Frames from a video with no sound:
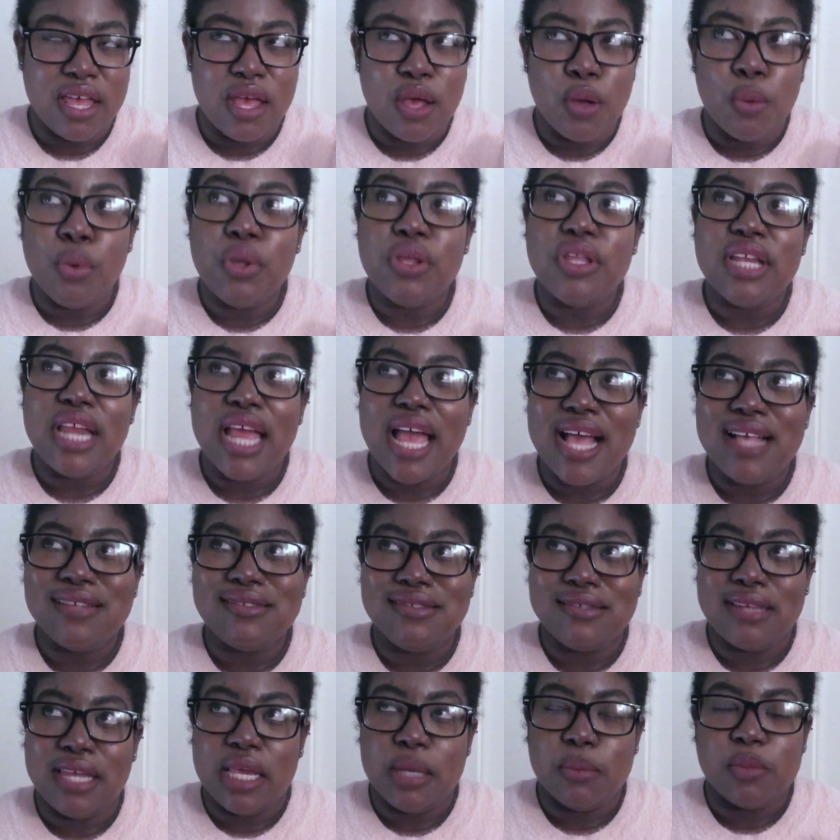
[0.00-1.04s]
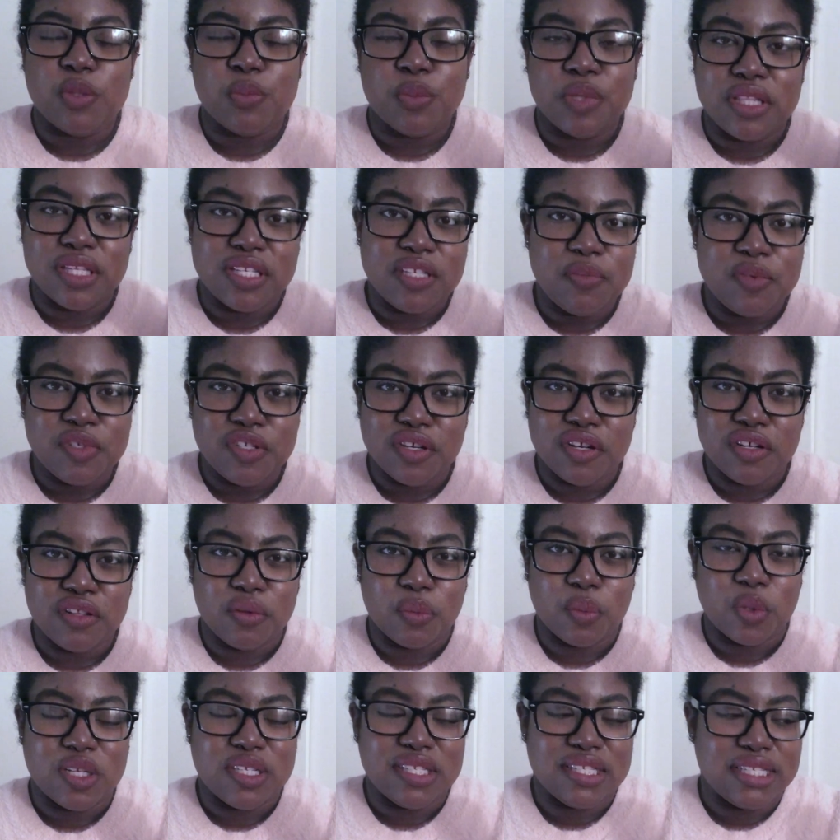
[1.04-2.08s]
well, it has names, but this particular
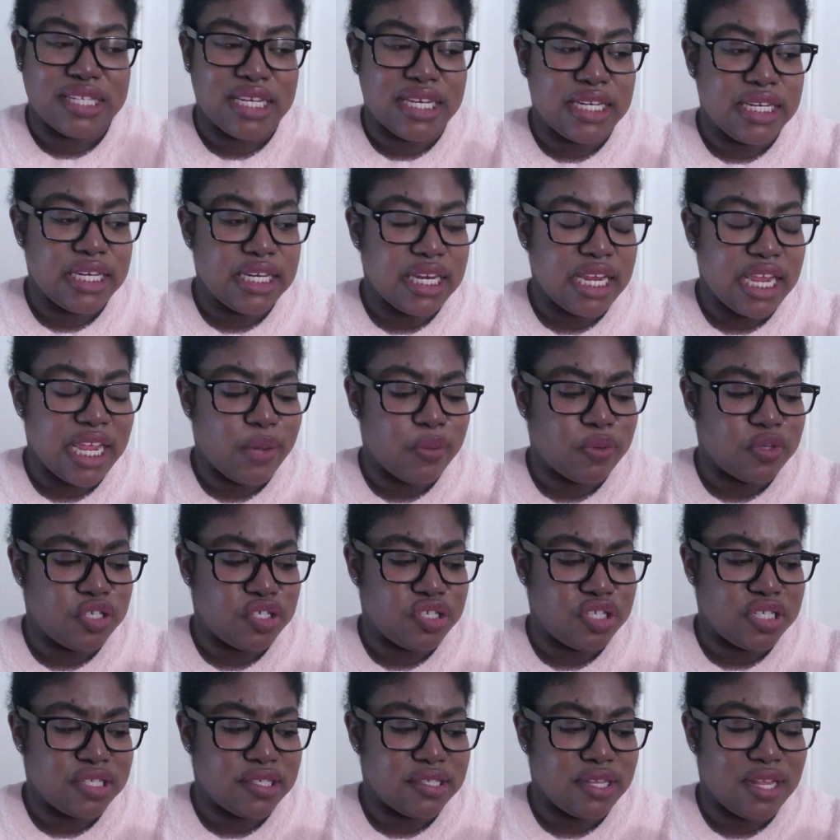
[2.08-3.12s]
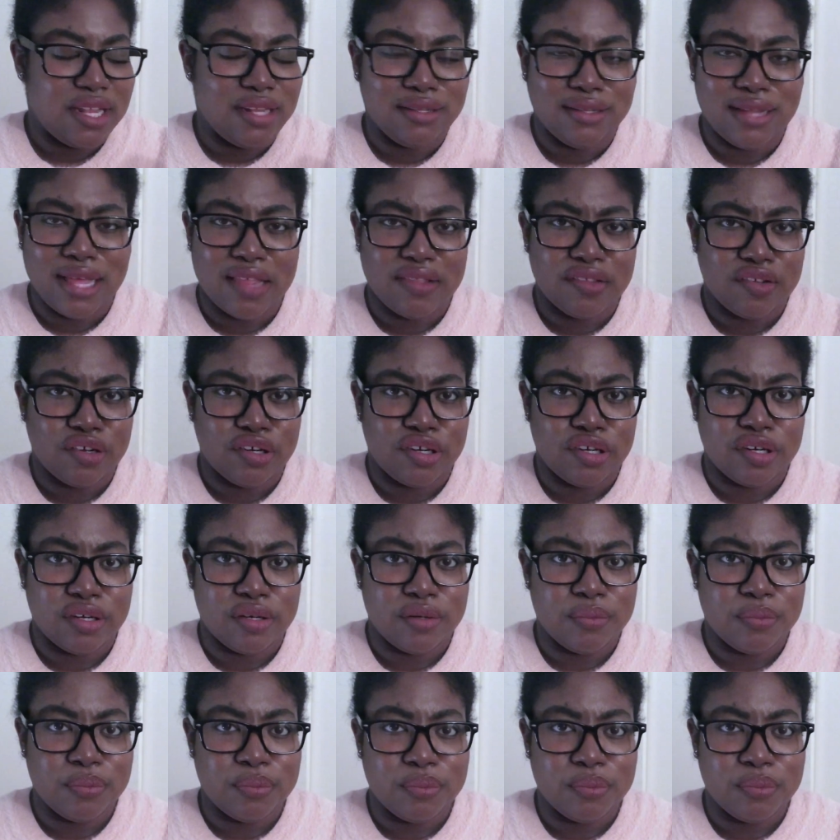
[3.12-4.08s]
one didn't. It was just a leather